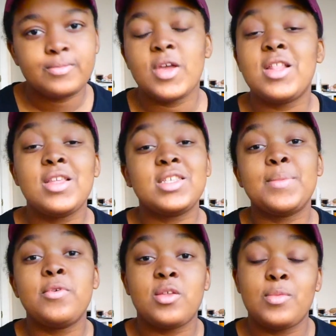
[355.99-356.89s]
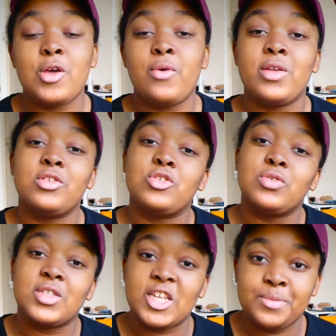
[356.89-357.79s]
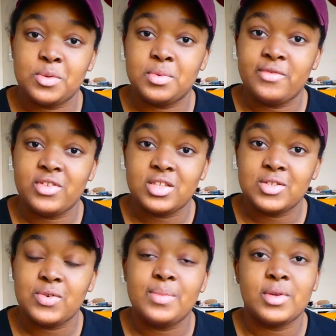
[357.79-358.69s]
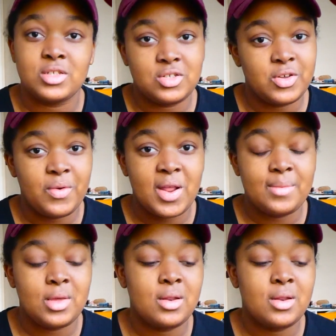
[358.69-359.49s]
and then some of them know and choose not to be oblivious to it, but you know what I